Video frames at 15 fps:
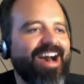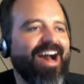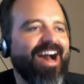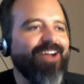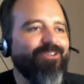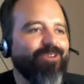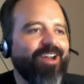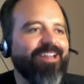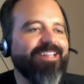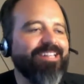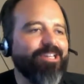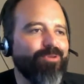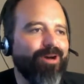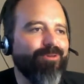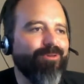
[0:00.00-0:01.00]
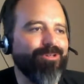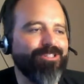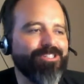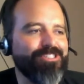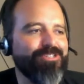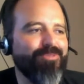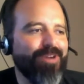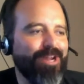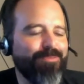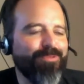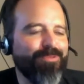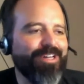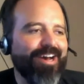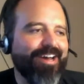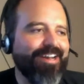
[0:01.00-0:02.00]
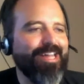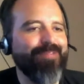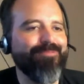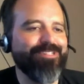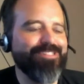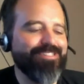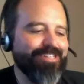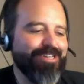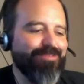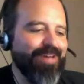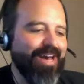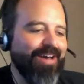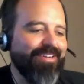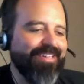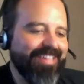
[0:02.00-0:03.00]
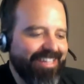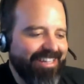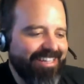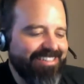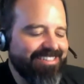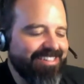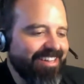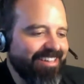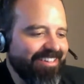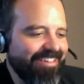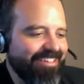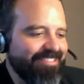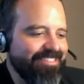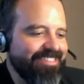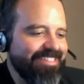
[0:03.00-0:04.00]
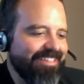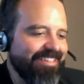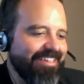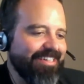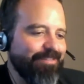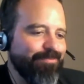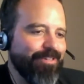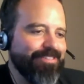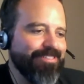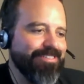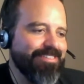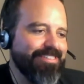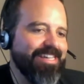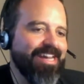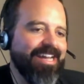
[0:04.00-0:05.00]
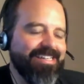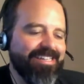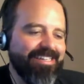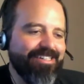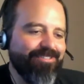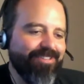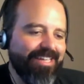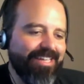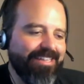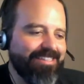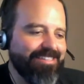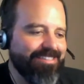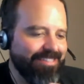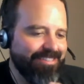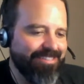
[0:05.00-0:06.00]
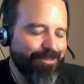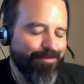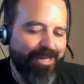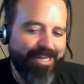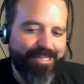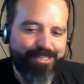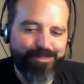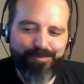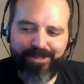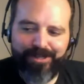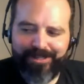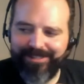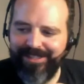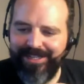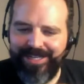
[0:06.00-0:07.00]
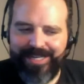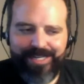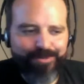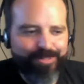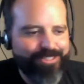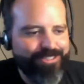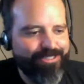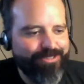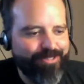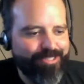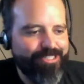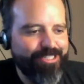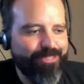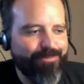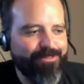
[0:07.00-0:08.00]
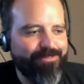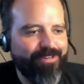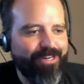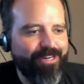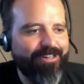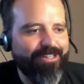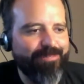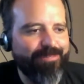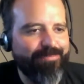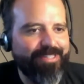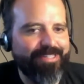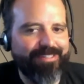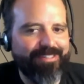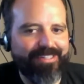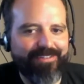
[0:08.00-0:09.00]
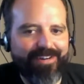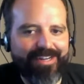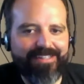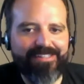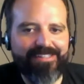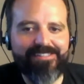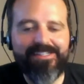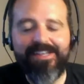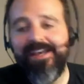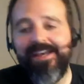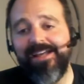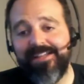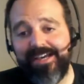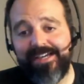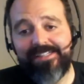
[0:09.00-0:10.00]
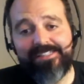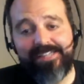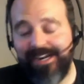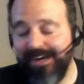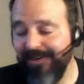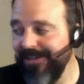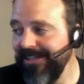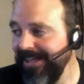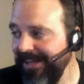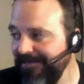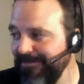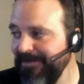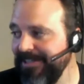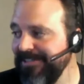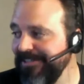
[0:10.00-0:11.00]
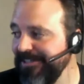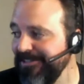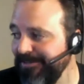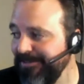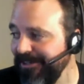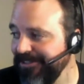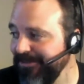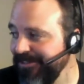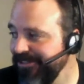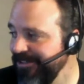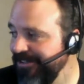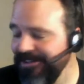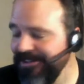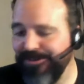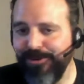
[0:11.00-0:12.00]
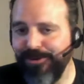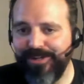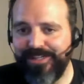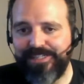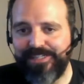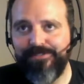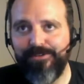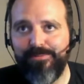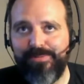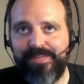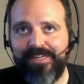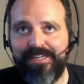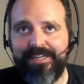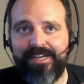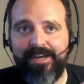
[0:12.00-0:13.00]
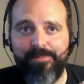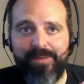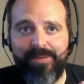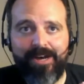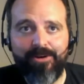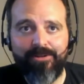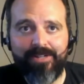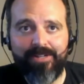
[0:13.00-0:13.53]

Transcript: ironically while we're just rambling on aimlessly about it. That's another interesting thing in books is the idea of like the 60-page book, which seems very appealing, right? Because like I said, I read a lot of business books, which are notorious for being about